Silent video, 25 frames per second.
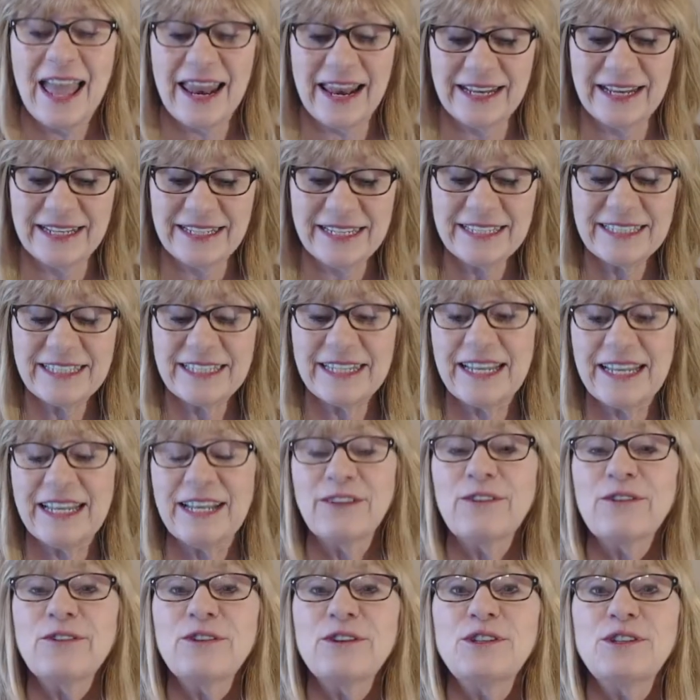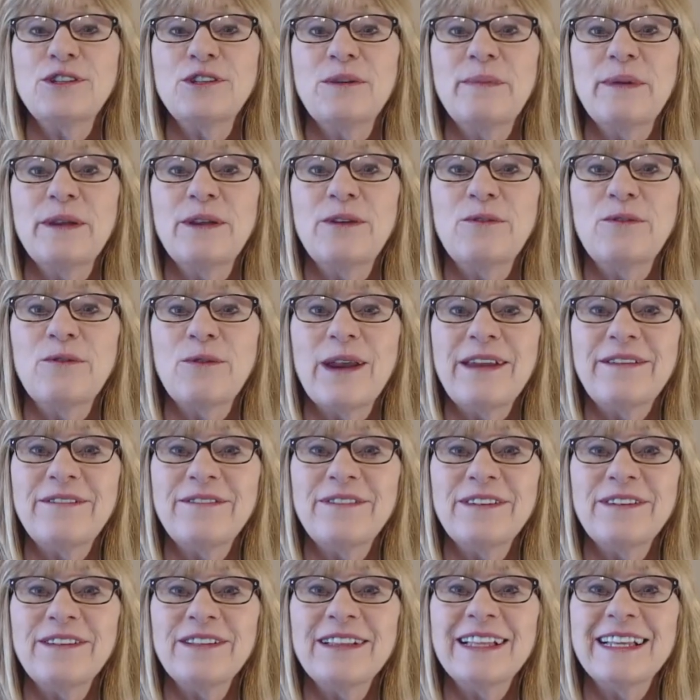And I just encourage you to be
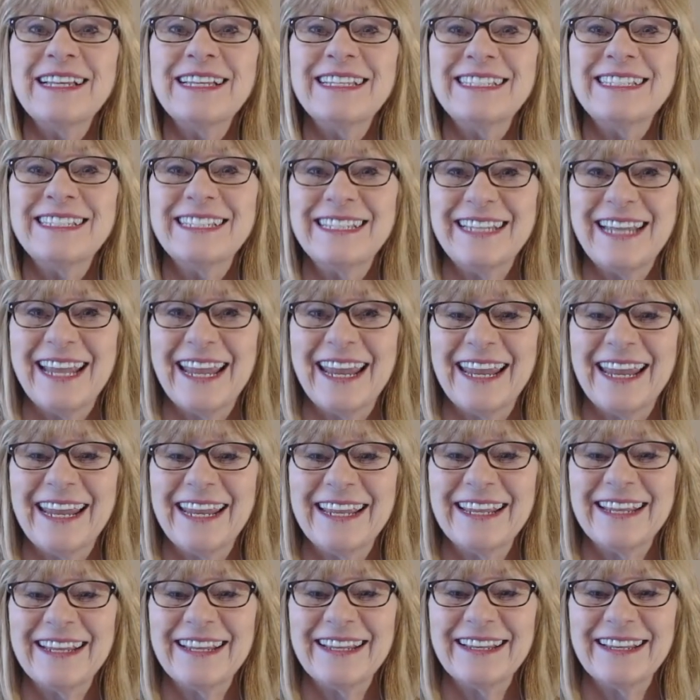grateful today.